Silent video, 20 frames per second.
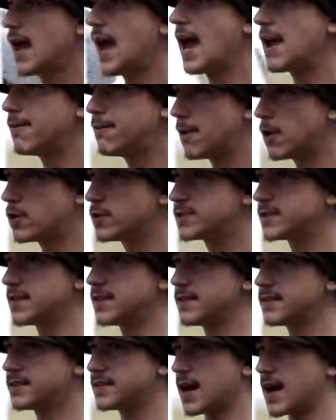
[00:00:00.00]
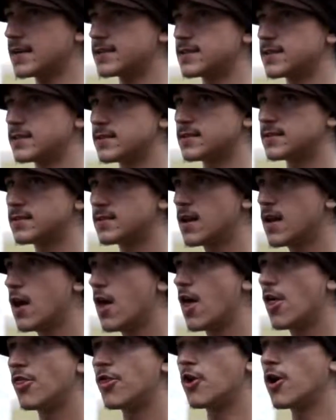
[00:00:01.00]
and photosynthesizes.
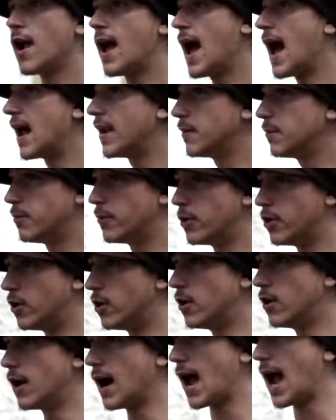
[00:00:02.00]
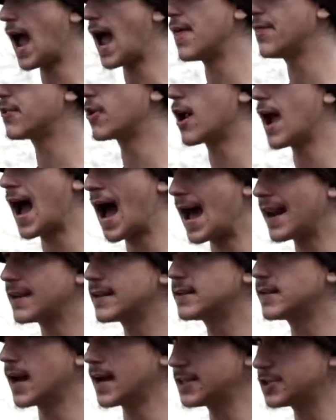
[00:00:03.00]
They're edible and they're
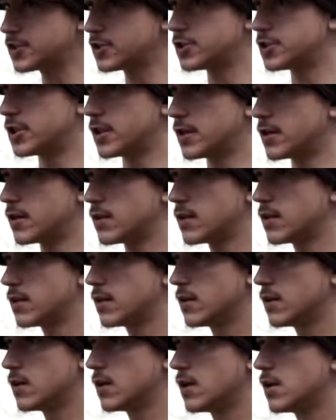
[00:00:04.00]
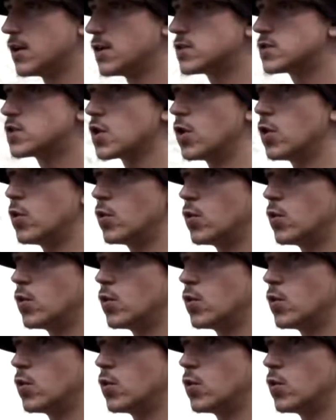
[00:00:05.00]
adding nitrogen. So